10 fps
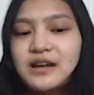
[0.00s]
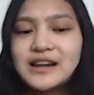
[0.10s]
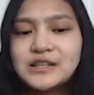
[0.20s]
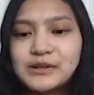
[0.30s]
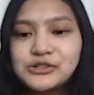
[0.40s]

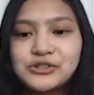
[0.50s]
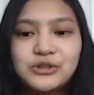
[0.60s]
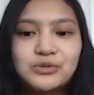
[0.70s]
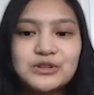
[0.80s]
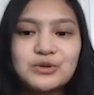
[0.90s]
and especially
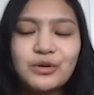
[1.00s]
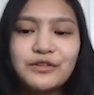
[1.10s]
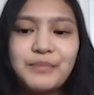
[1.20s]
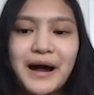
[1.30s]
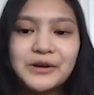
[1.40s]
through the School
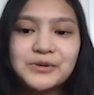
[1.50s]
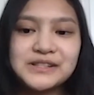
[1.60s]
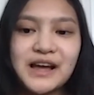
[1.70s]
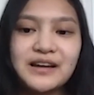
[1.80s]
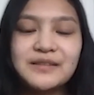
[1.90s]
of
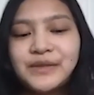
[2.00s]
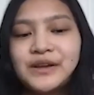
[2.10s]
Biosci.